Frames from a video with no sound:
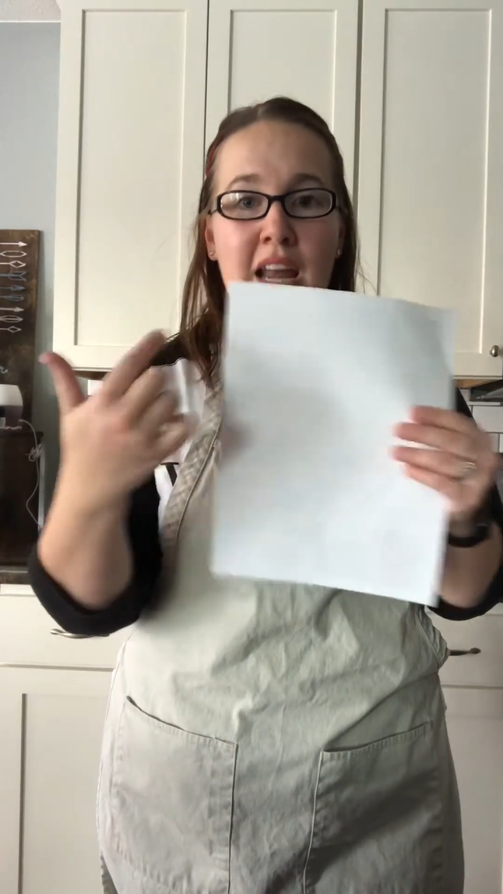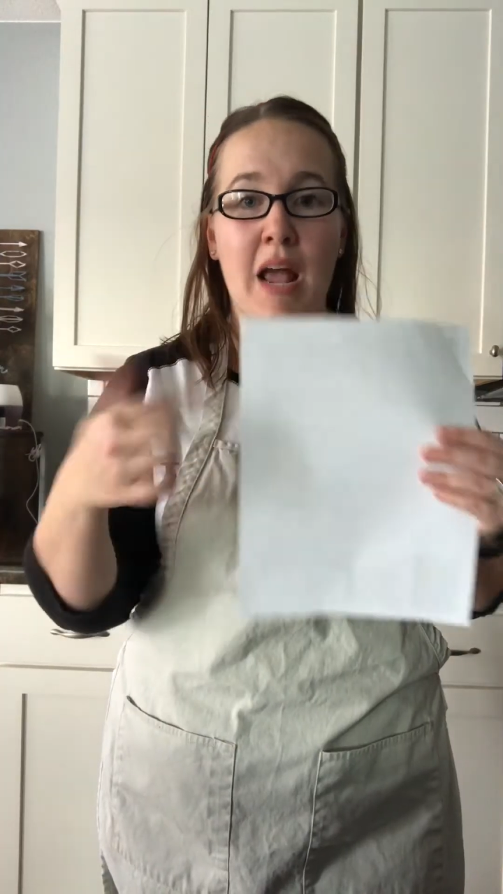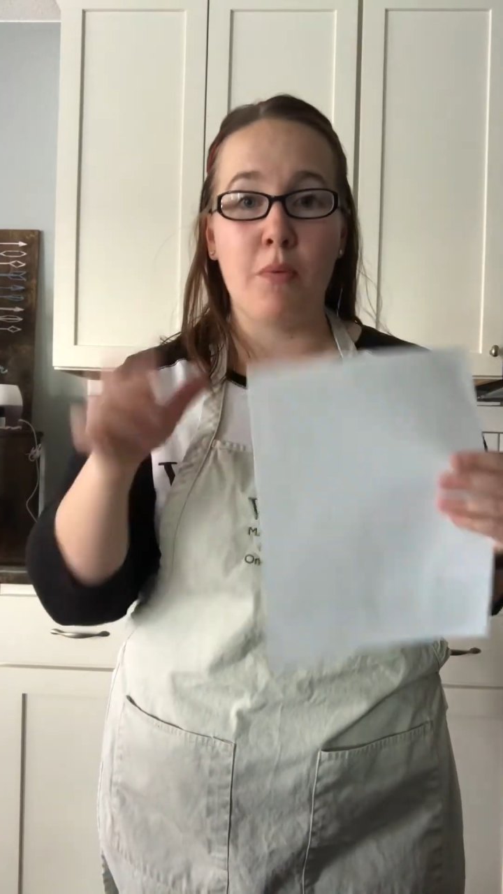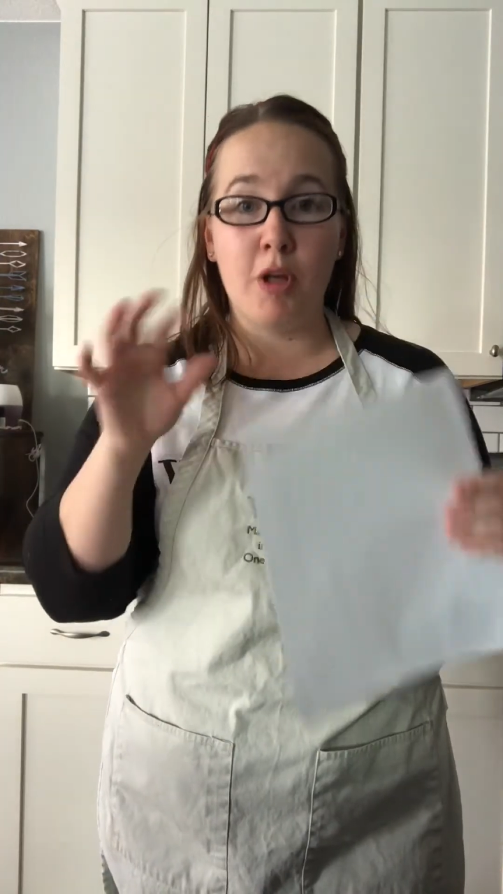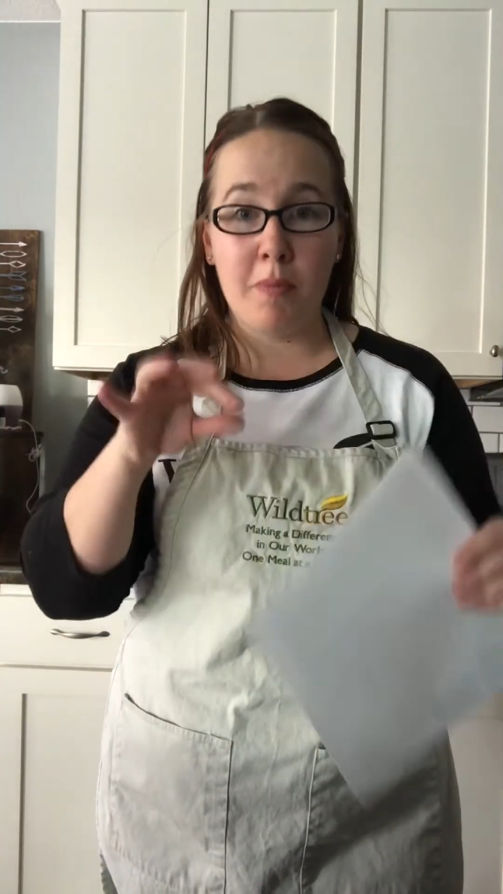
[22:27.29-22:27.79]
And
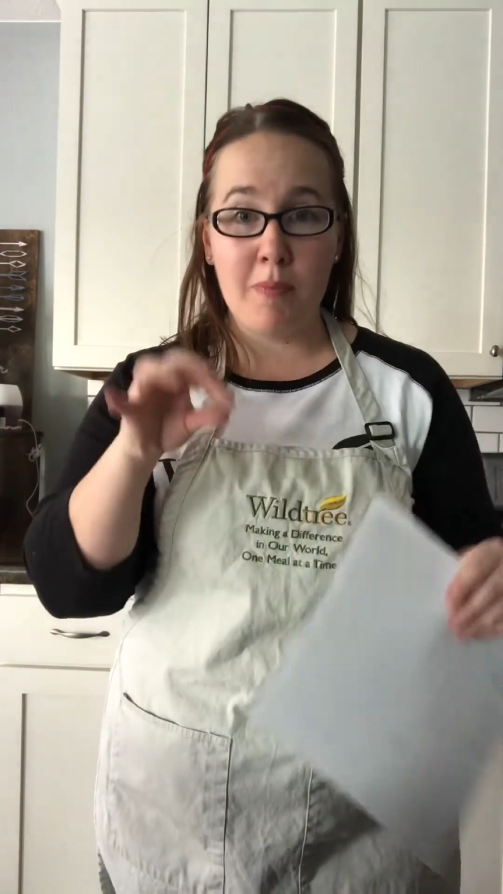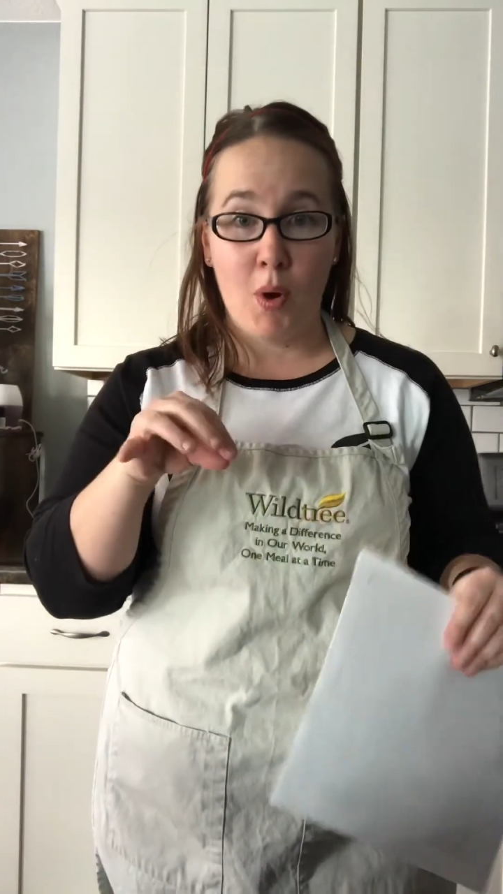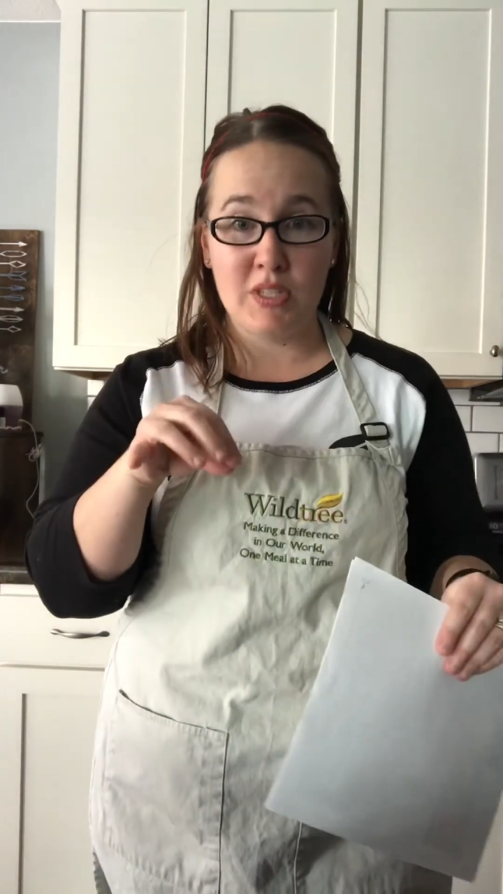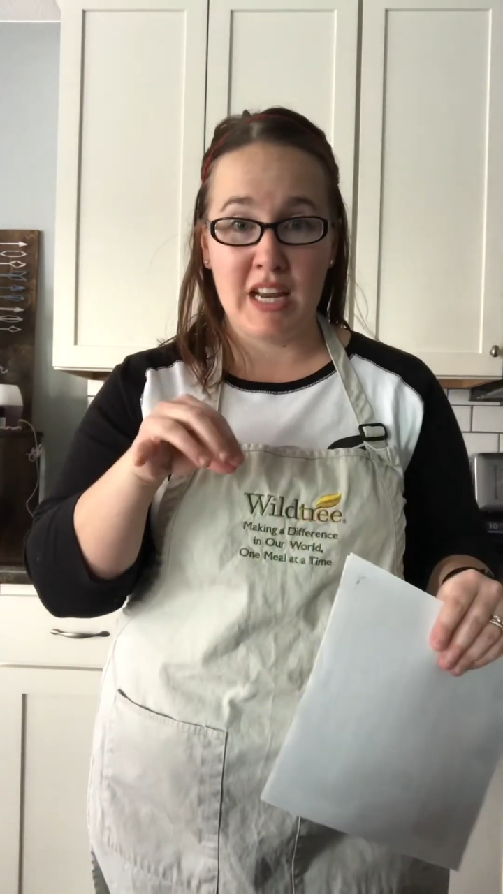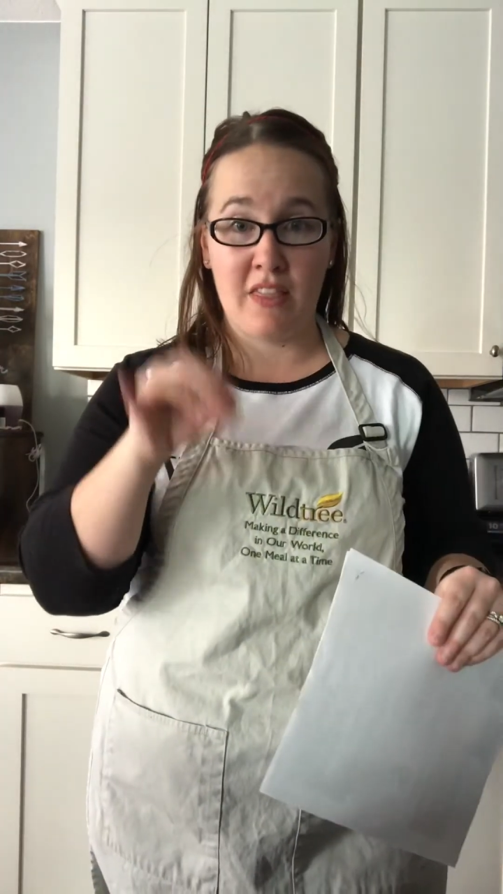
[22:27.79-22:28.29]
I will be
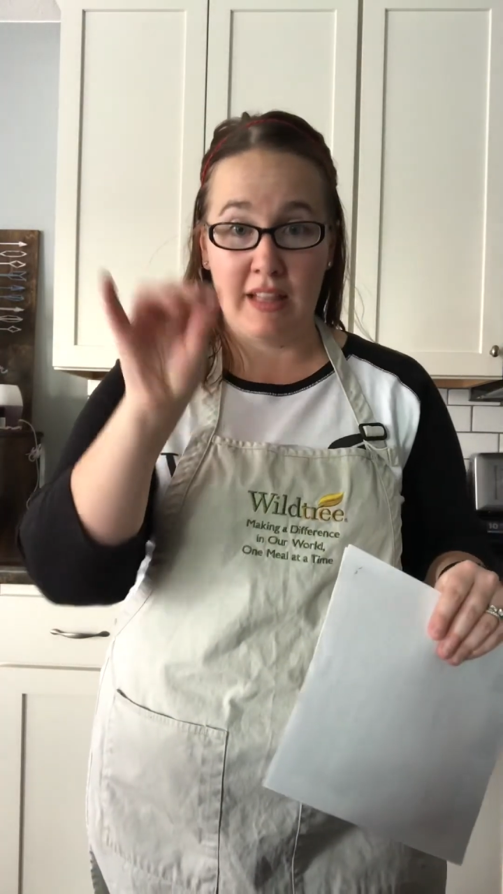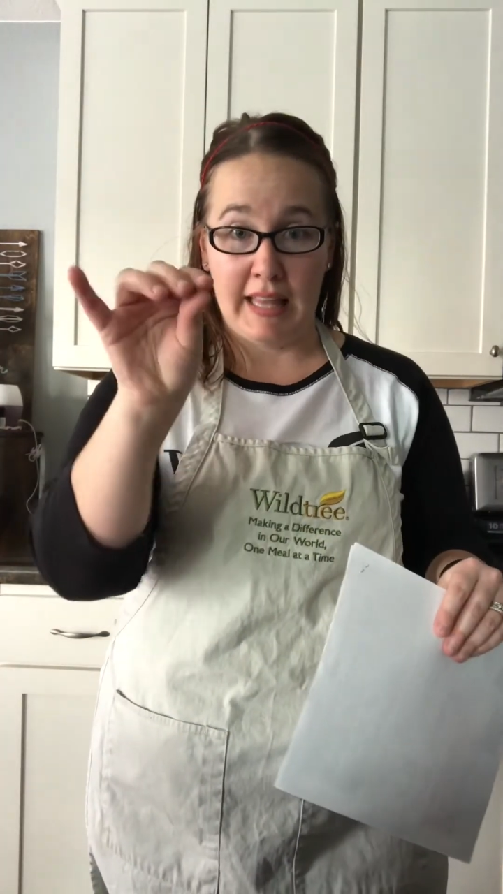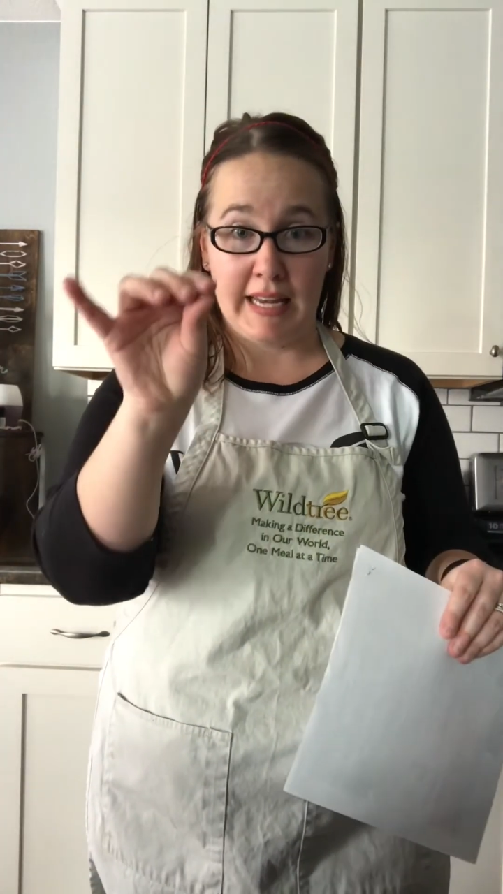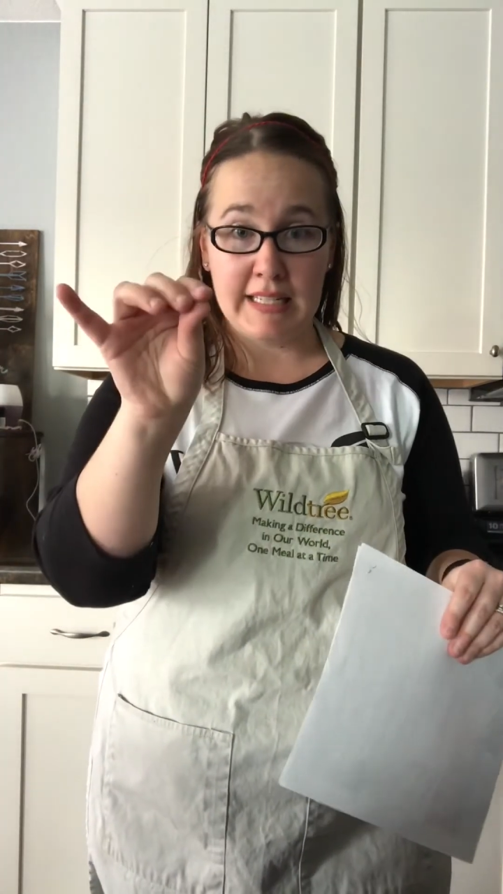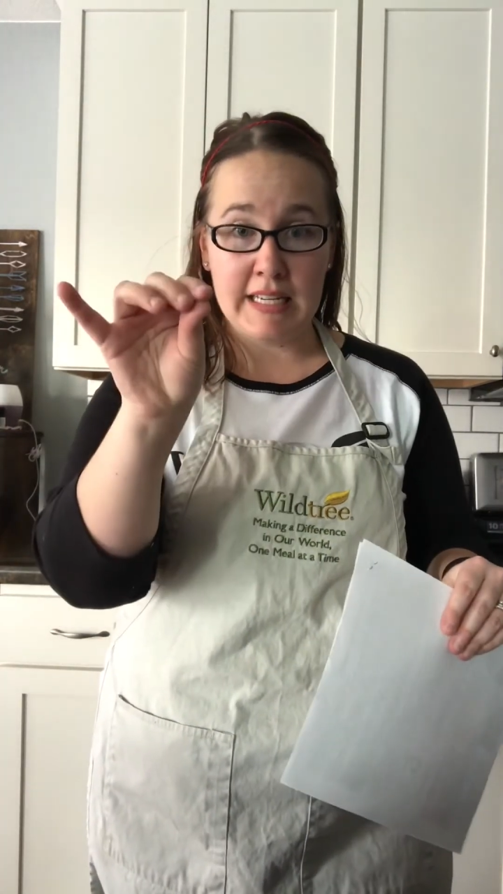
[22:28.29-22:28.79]
posting the
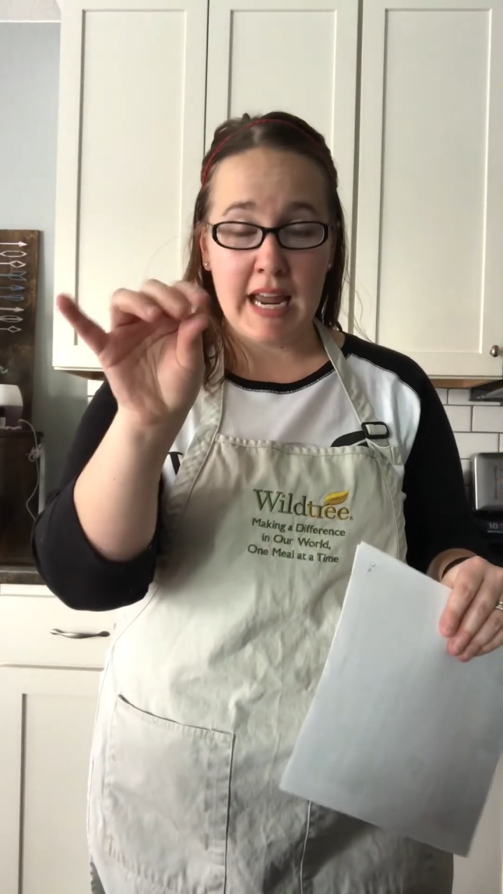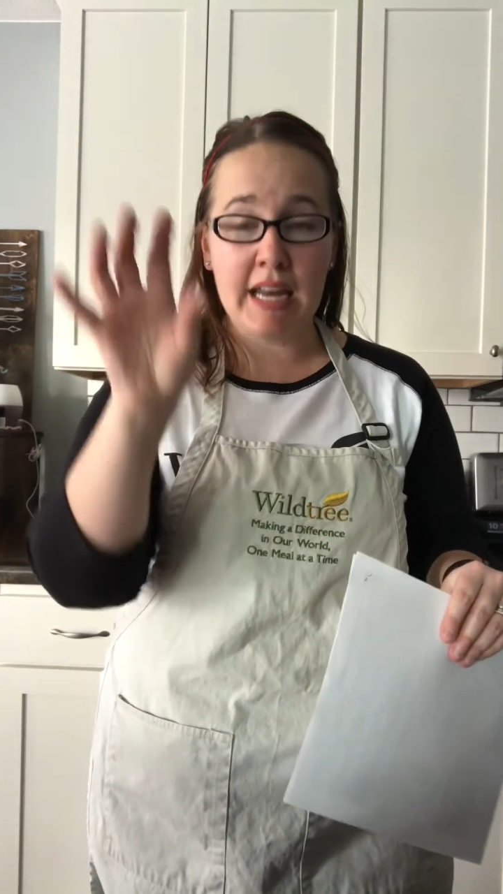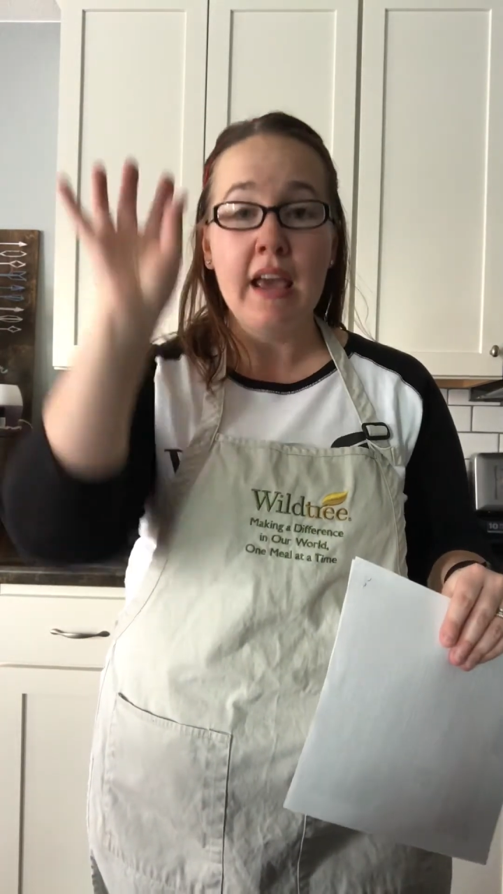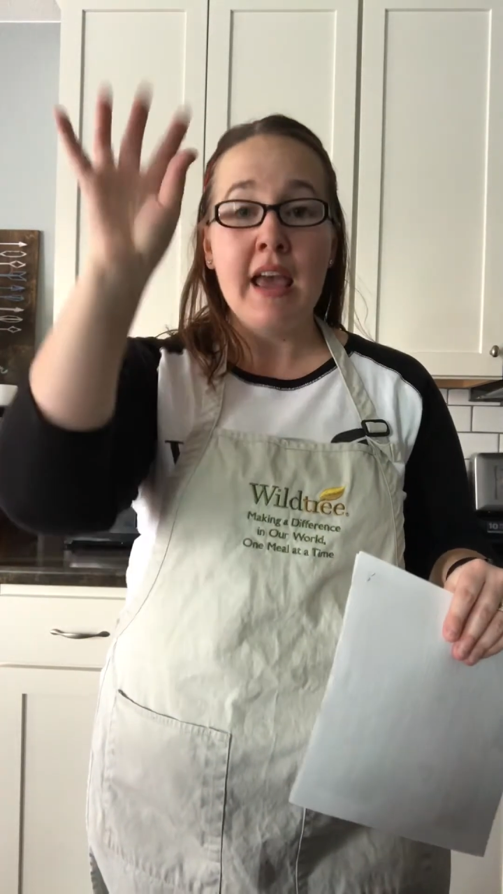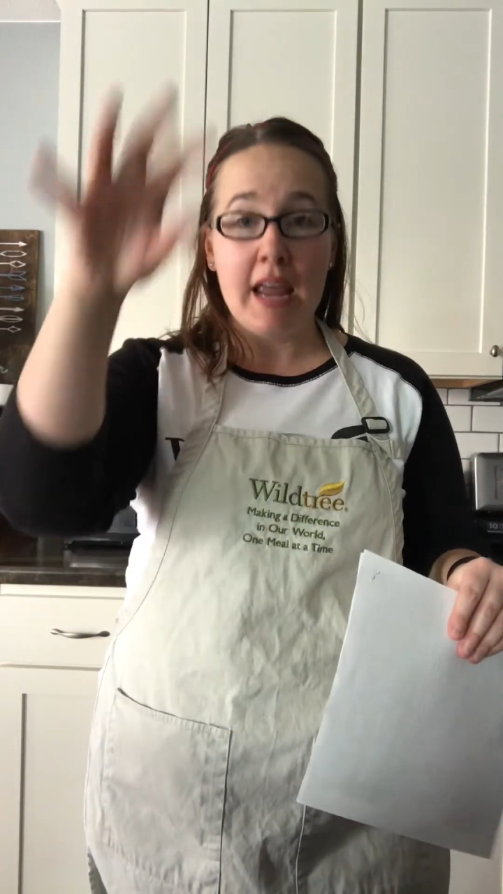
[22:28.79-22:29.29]
link tonight